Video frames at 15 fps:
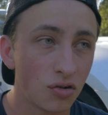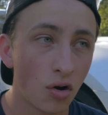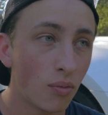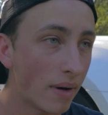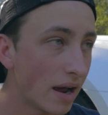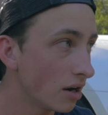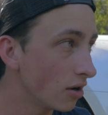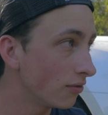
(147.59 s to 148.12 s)
no
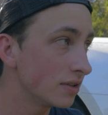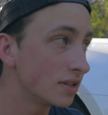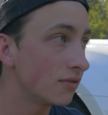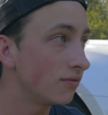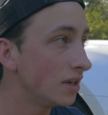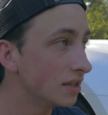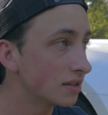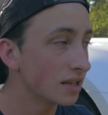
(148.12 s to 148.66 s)
matter if it's a
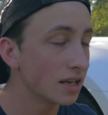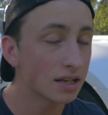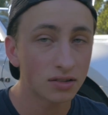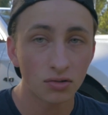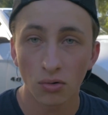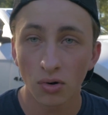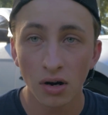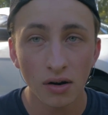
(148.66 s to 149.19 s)
V6
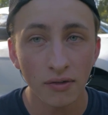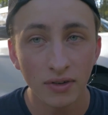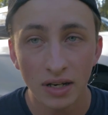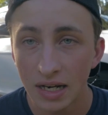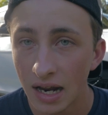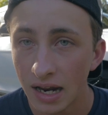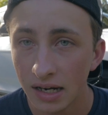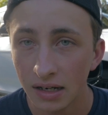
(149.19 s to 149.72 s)
or a
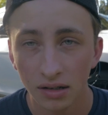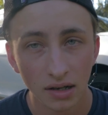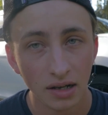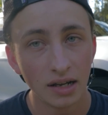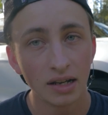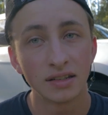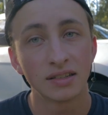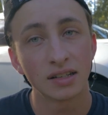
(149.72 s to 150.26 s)
V8,
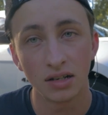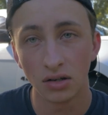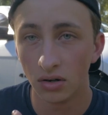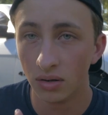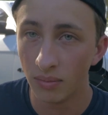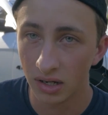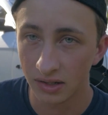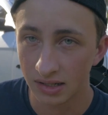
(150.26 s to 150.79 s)
it's still
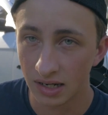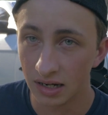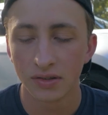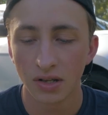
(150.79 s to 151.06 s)
a Mustang.